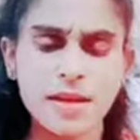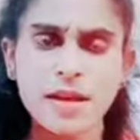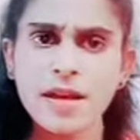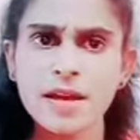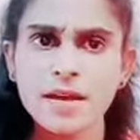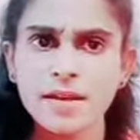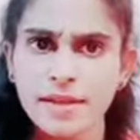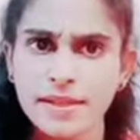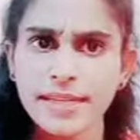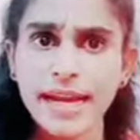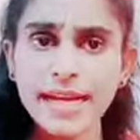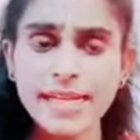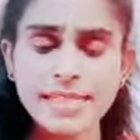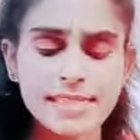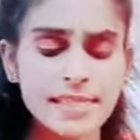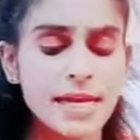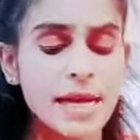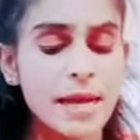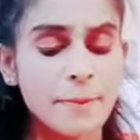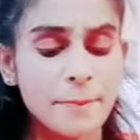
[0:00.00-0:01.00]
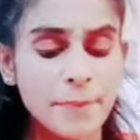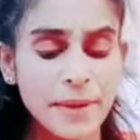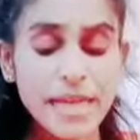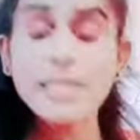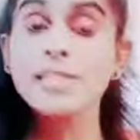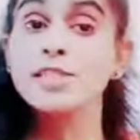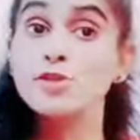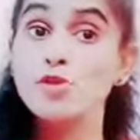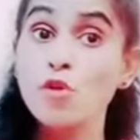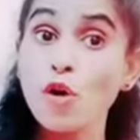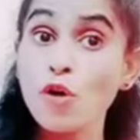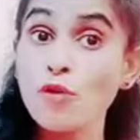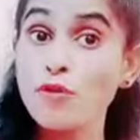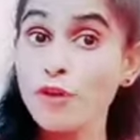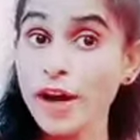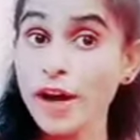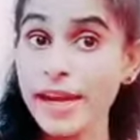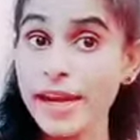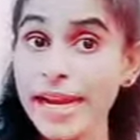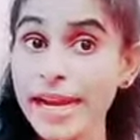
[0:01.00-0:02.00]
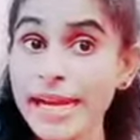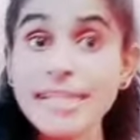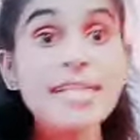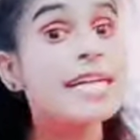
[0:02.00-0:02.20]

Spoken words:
Yes. Please go for it.